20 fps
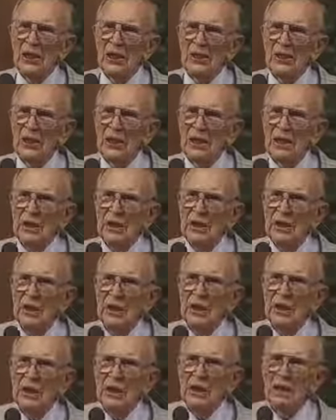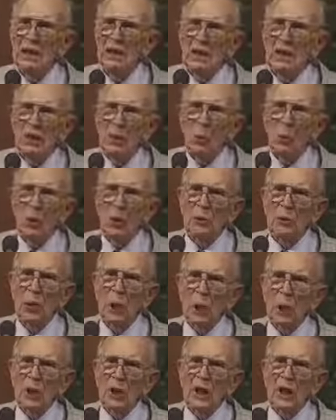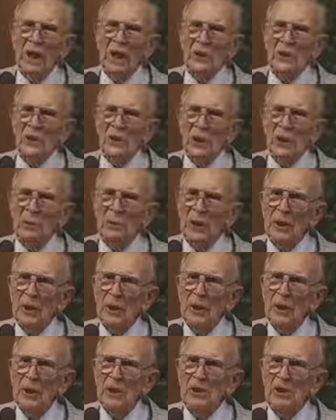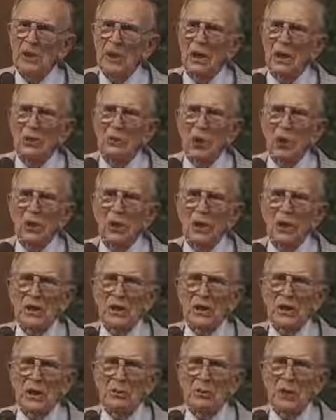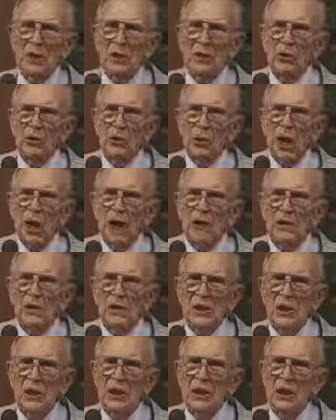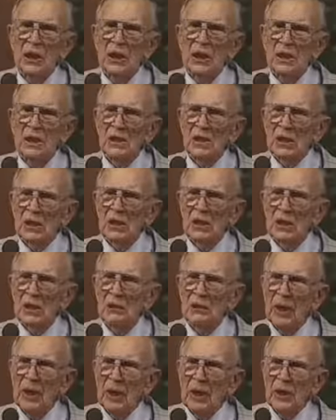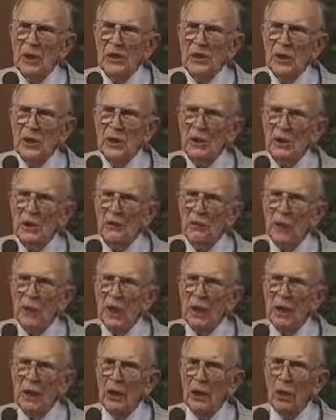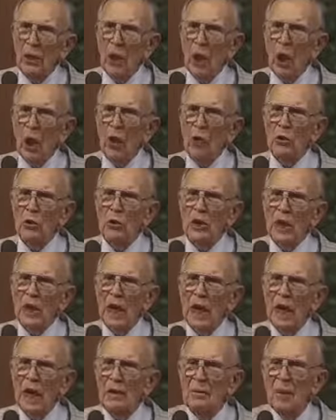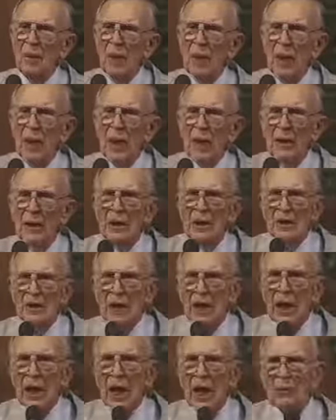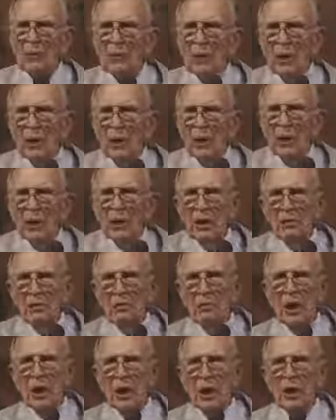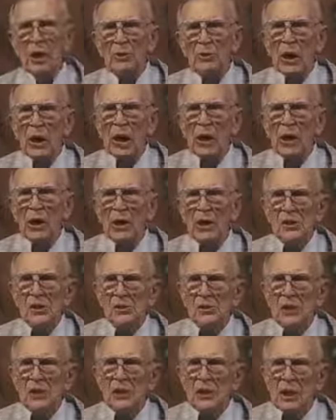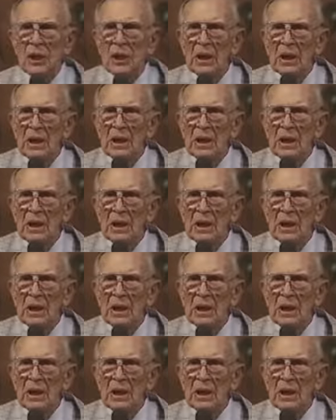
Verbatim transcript: she one morning accepted, Sunday morning accepted Christ. Said she'd been listening to the radio a long time. Said, I buried my husband